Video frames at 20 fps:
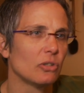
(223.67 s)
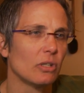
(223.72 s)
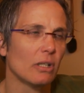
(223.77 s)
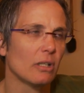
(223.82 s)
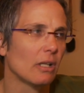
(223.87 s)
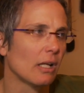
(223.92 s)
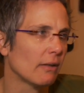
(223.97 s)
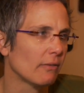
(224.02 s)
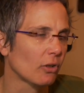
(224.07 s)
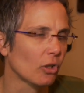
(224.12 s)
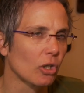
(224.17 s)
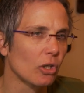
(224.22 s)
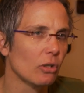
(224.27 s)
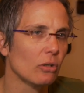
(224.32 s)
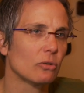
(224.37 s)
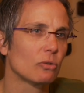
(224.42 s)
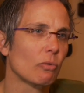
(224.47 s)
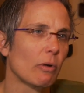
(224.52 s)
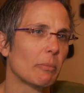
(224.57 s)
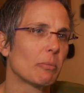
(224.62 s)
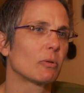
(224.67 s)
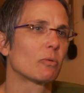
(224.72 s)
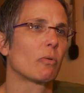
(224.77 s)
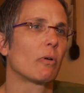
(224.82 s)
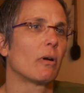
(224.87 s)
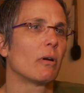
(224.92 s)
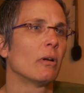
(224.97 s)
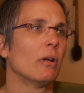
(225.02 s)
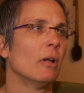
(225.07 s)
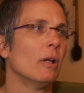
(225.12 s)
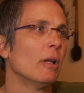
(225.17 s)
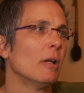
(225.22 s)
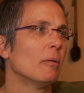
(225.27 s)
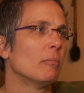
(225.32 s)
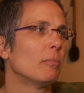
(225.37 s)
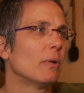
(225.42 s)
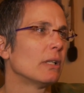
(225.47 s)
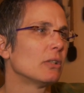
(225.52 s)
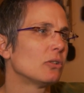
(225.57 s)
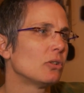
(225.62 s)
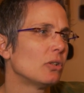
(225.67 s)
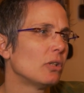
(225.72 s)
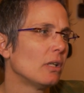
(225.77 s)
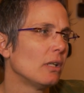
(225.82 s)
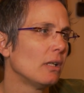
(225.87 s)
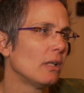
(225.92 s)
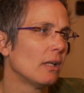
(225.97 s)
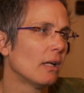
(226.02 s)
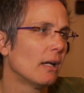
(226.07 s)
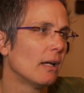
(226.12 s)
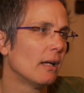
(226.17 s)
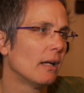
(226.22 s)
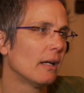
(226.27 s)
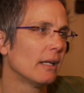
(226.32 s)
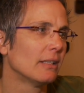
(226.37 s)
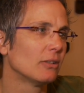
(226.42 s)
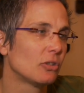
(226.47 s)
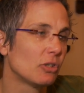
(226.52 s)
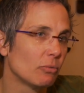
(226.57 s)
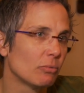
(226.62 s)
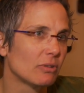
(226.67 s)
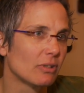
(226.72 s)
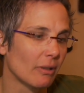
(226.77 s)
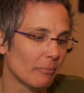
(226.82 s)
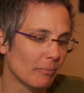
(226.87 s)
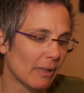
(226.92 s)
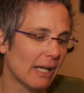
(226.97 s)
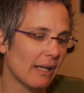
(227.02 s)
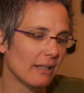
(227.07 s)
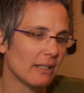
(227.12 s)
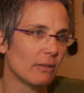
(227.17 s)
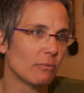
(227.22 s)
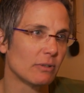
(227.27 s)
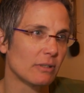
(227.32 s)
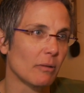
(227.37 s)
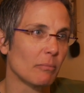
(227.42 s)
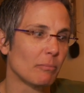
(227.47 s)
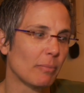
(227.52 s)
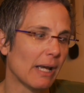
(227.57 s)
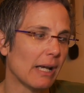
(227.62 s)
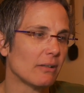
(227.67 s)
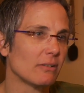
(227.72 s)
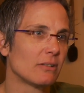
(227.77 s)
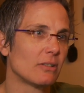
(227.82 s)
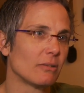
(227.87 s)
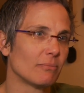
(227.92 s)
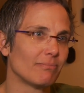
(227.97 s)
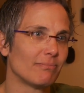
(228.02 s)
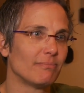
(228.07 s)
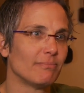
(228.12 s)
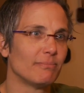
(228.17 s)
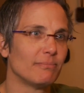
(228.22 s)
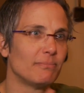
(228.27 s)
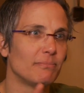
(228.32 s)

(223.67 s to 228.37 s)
She didn't have a huge repertoire, but it was about to